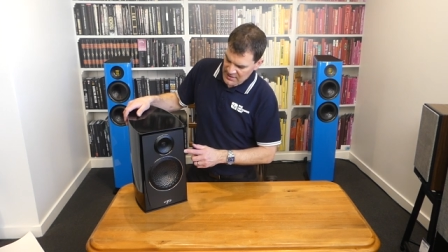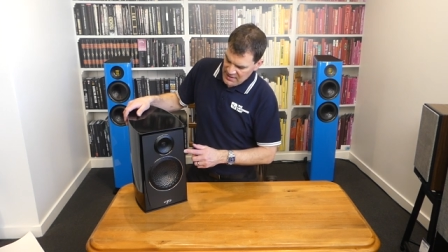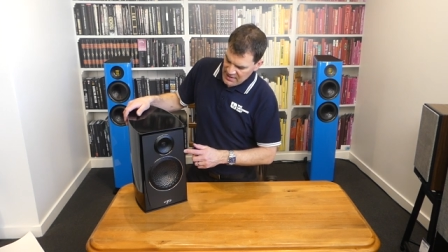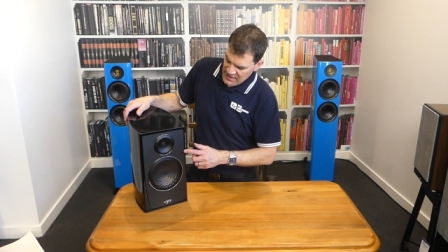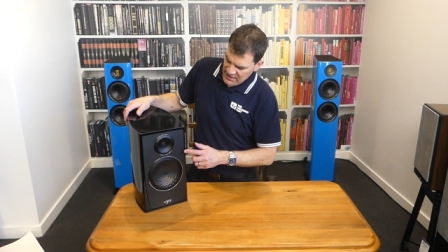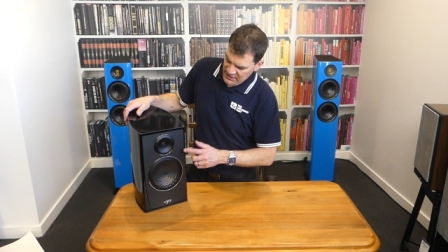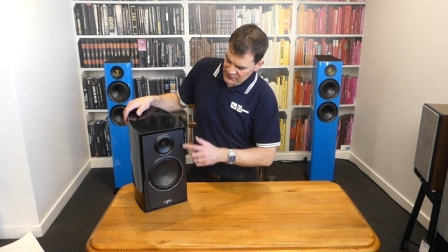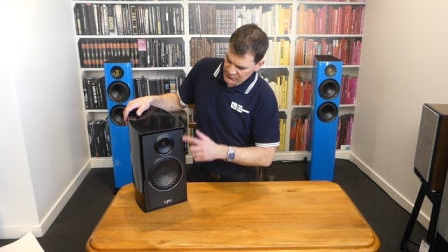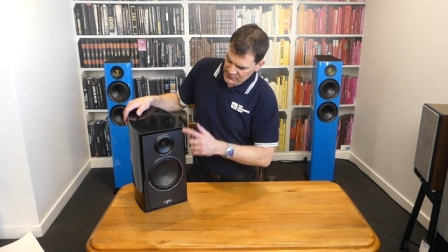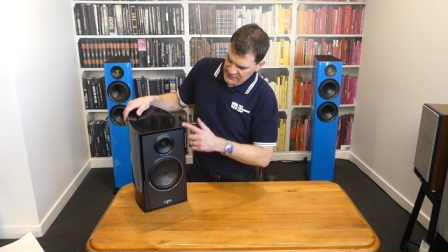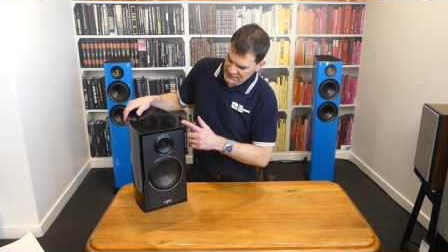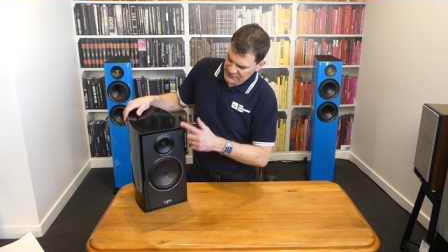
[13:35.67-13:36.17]

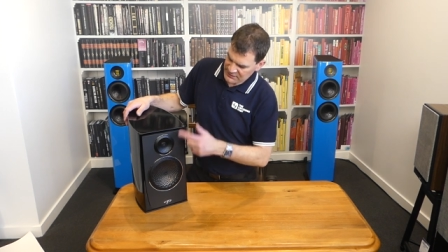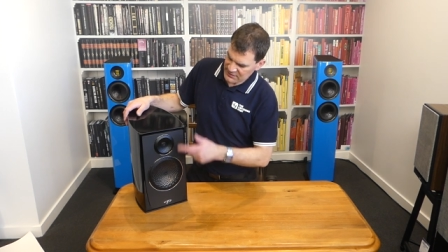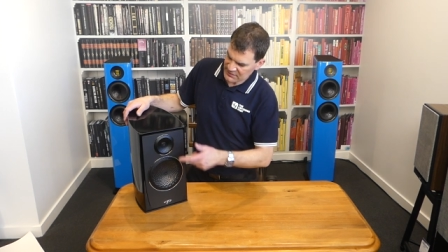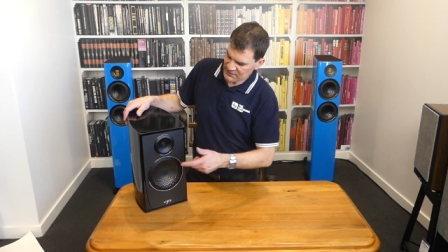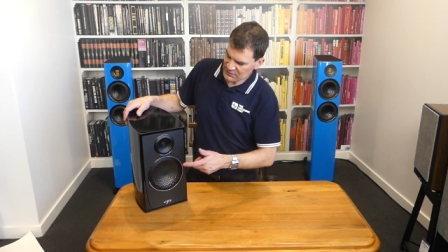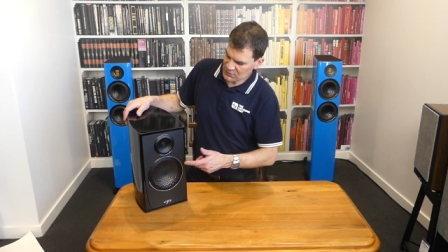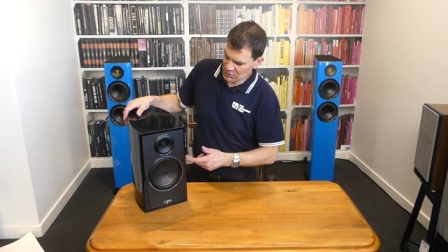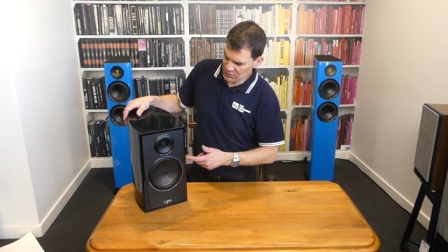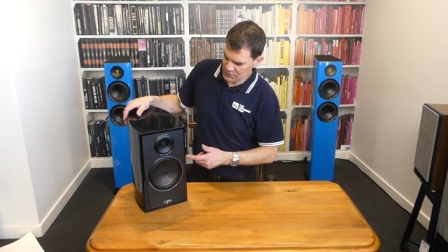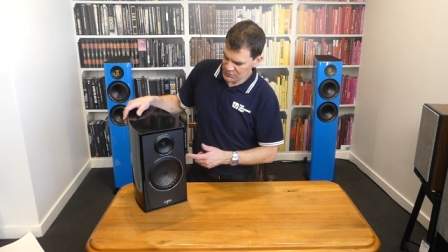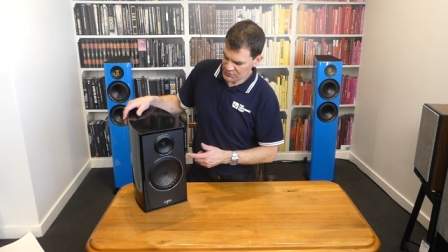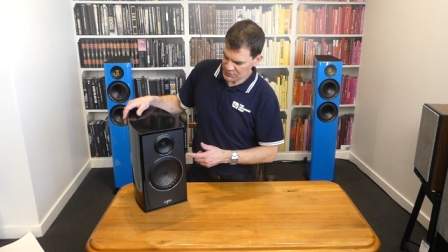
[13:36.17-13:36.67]
as we see the
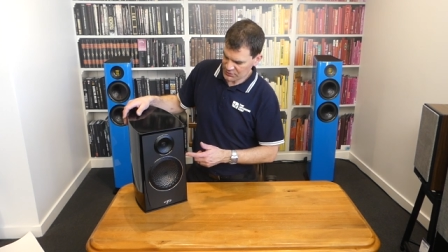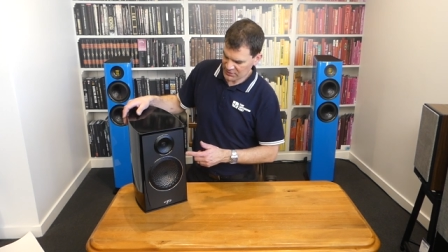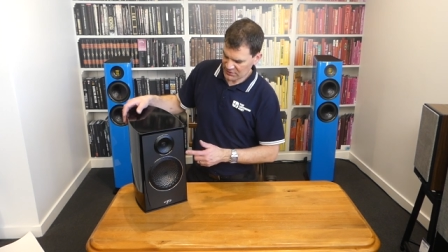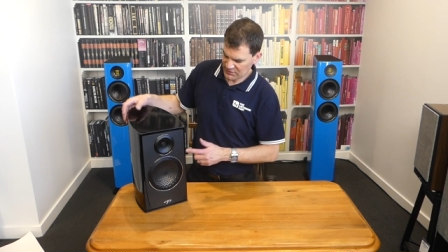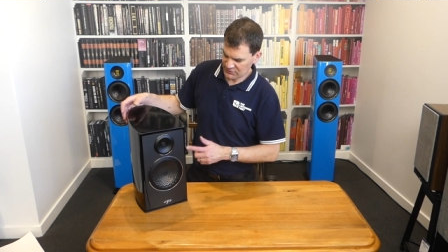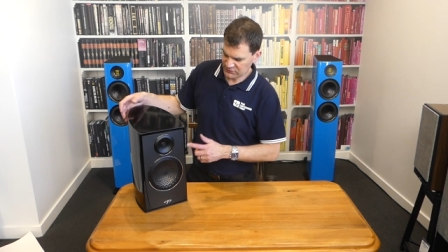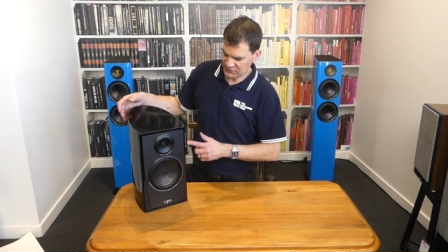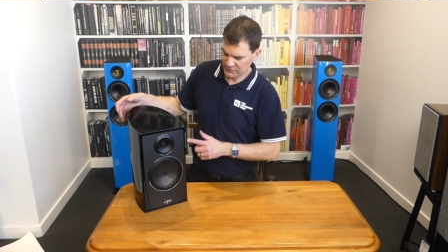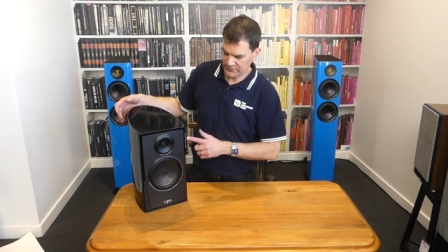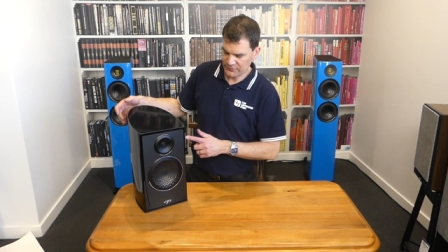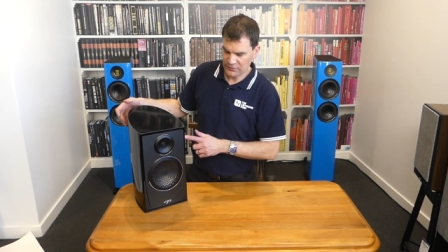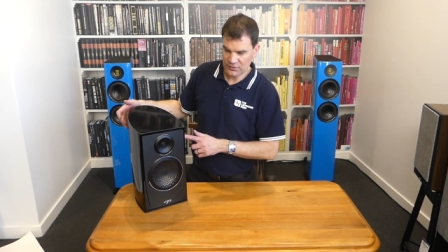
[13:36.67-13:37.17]

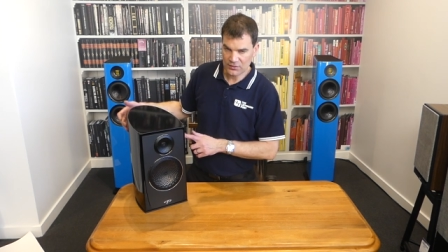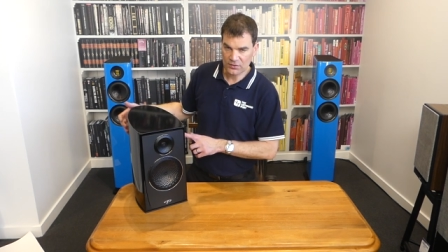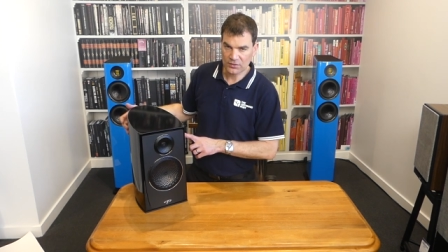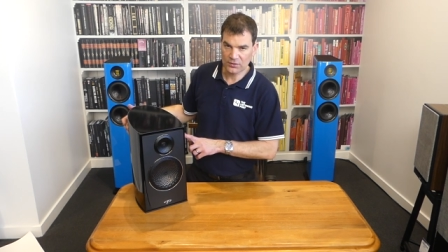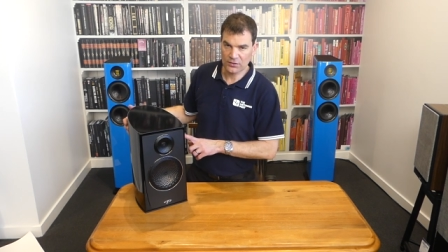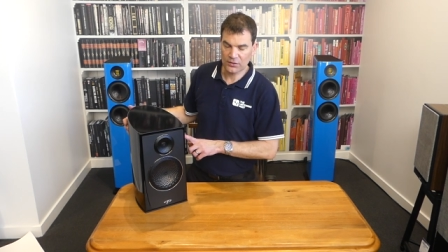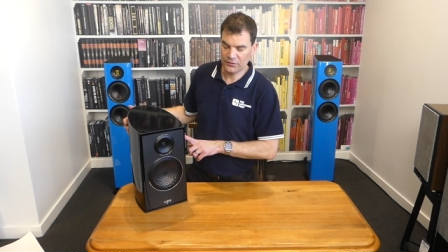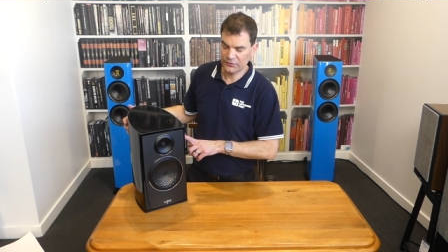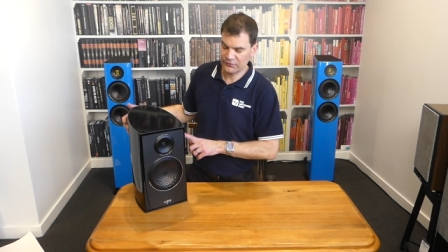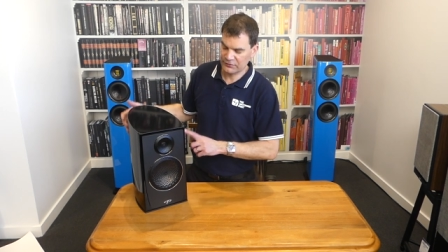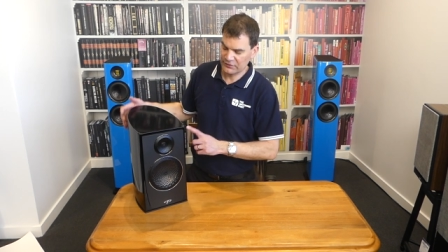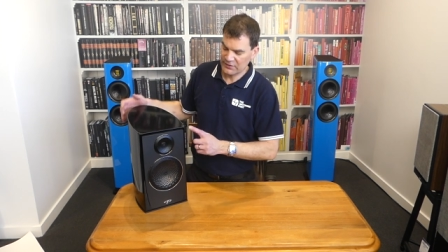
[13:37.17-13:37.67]
contrast of the
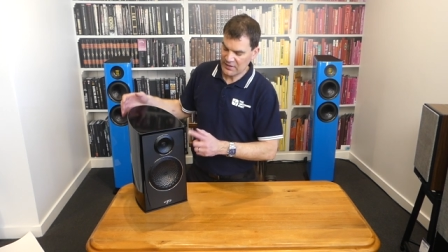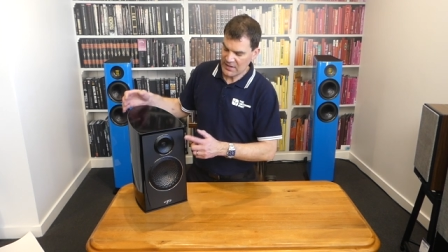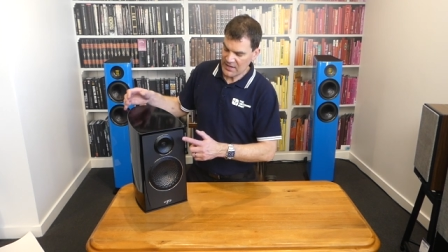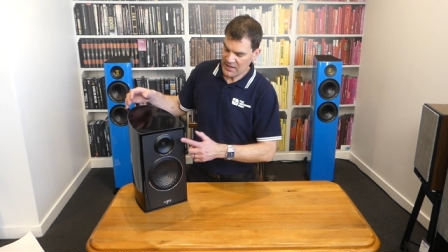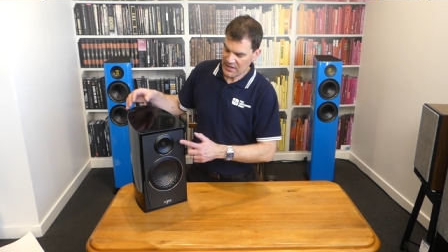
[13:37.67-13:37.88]
gloss